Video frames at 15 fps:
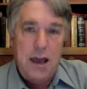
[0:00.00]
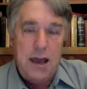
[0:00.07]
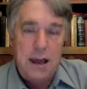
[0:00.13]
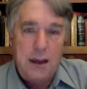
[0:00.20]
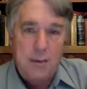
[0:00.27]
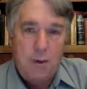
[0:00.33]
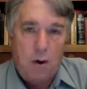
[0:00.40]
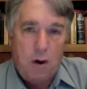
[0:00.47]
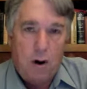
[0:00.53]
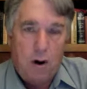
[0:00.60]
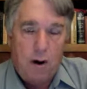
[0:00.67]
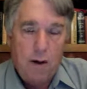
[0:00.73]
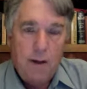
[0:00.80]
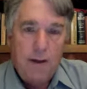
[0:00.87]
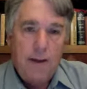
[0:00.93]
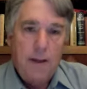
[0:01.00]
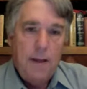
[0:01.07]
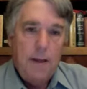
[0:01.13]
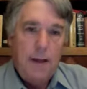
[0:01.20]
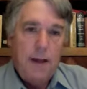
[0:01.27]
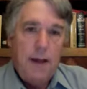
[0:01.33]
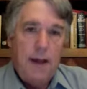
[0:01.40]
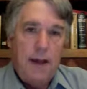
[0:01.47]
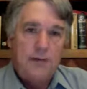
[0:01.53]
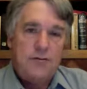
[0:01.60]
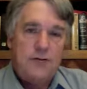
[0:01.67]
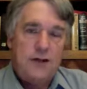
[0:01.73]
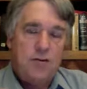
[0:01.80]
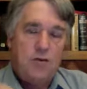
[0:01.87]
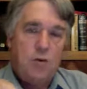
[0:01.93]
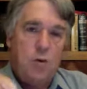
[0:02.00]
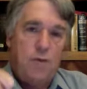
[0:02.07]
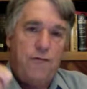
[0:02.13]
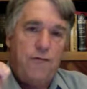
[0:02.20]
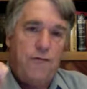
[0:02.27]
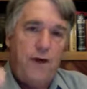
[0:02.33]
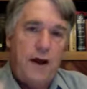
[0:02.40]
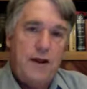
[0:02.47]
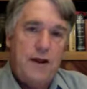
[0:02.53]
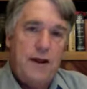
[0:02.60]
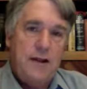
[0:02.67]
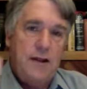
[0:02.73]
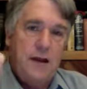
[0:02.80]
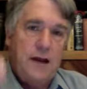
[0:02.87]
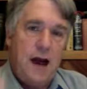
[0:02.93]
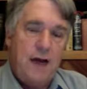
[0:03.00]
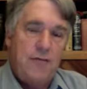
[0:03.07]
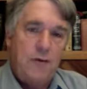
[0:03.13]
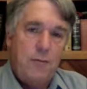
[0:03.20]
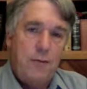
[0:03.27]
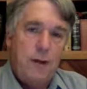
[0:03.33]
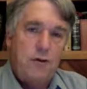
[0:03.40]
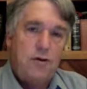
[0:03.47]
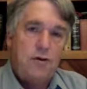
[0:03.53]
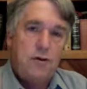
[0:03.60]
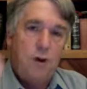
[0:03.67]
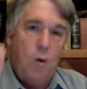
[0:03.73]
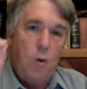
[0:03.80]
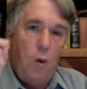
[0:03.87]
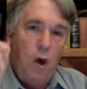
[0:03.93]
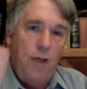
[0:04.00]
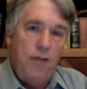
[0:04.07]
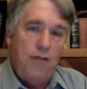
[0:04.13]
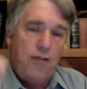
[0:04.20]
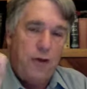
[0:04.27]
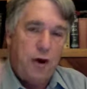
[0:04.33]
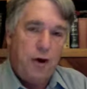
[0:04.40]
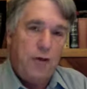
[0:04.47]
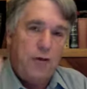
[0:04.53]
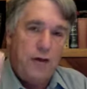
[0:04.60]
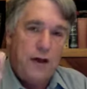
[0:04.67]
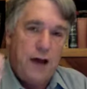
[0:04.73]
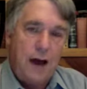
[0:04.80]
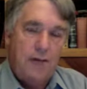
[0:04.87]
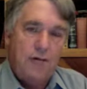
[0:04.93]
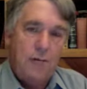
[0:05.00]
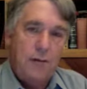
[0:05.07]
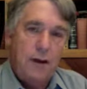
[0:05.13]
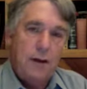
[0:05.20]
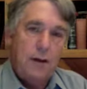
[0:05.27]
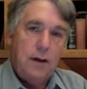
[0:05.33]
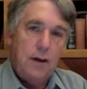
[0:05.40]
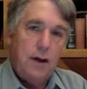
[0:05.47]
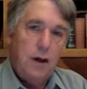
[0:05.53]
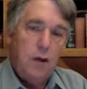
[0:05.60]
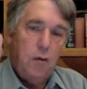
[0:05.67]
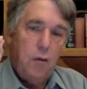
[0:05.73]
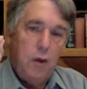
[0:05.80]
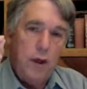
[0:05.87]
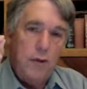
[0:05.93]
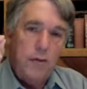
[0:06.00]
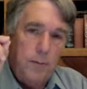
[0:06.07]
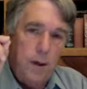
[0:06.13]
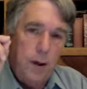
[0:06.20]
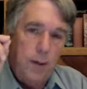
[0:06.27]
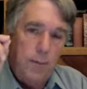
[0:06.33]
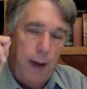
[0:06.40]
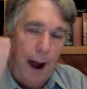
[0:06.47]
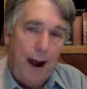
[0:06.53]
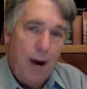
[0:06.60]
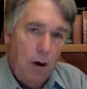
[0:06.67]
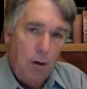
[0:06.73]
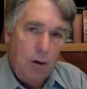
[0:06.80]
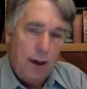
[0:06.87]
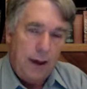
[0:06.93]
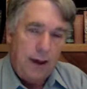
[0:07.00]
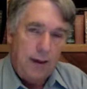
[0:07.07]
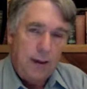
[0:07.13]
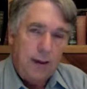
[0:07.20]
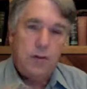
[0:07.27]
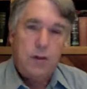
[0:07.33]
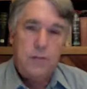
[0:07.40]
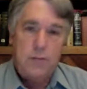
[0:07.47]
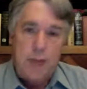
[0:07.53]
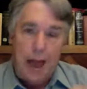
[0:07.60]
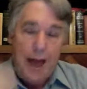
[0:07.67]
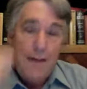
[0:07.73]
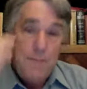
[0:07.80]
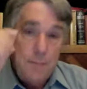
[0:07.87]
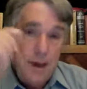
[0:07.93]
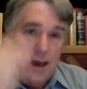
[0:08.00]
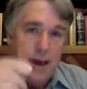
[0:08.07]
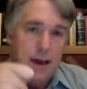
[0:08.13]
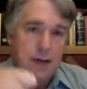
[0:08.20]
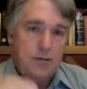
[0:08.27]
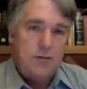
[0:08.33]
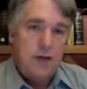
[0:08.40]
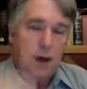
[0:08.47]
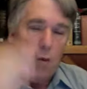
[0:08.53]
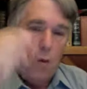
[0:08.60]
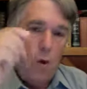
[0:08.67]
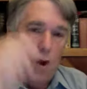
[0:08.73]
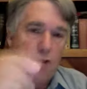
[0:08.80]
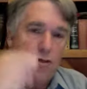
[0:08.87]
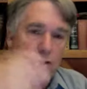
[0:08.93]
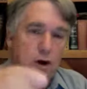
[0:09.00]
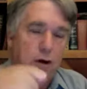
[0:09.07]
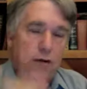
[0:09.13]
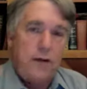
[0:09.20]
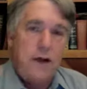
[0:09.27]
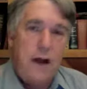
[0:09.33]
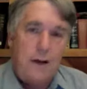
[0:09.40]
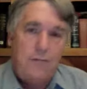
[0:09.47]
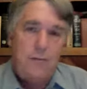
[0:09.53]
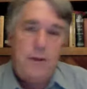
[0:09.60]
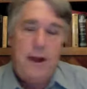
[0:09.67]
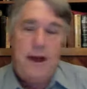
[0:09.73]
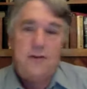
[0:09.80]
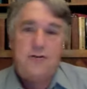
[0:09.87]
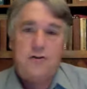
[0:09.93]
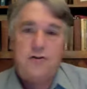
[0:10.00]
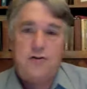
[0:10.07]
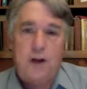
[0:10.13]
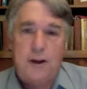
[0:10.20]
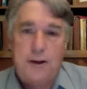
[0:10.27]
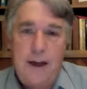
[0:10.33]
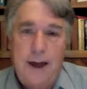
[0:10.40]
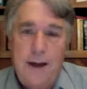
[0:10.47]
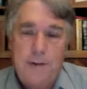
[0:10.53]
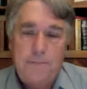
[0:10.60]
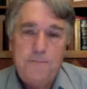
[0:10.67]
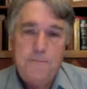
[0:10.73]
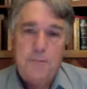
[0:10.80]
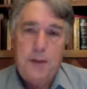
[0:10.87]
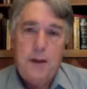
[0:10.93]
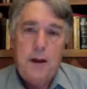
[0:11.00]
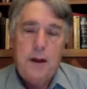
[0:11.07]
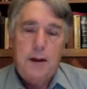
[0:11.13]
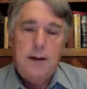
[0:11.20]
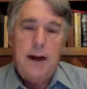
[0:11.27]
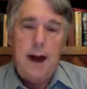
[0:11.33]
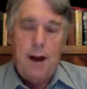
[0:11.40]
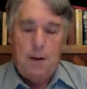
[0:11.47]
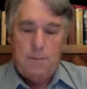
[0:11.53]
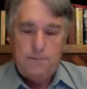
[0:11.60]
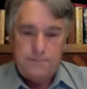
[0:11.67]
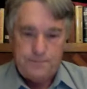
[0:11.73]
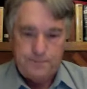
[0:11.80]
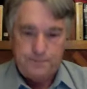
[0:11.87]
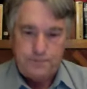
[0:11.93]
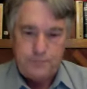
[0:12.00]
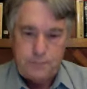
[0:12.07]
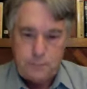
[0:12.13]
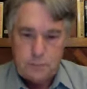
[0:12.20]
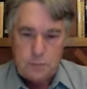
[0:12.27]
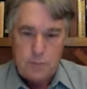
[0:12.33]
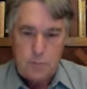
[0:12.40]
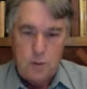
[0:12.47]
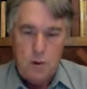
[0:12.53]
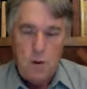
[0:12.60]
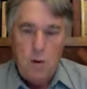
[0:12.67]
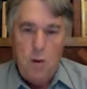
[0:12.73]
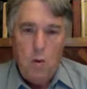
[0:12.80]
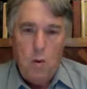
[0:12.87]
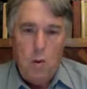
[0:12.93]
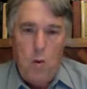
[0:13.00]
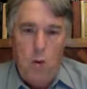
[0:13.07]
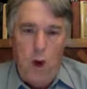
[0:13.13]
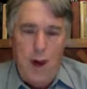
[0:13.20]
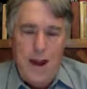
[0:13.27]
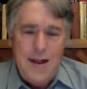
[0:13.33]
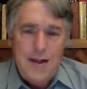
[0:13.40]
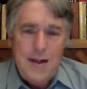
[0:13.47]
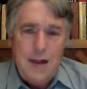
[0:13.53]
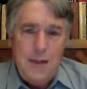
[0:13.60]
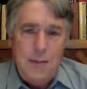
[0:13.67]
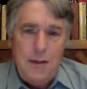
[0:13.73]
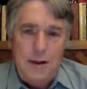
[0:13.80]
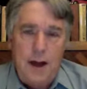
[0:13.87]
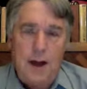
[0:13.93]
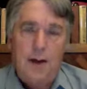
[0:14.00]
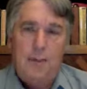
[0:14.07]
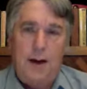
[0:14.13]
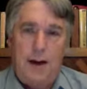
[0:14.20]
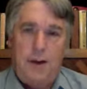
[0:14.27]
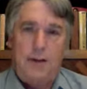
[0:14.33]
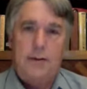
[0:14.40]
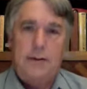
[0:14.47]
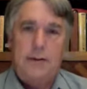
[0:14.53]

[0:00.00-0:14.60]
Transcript: anymore. And since we're funding the government, one third of the government with borrowing, that means that one third of the government has to shut down. Now, what can be done about it?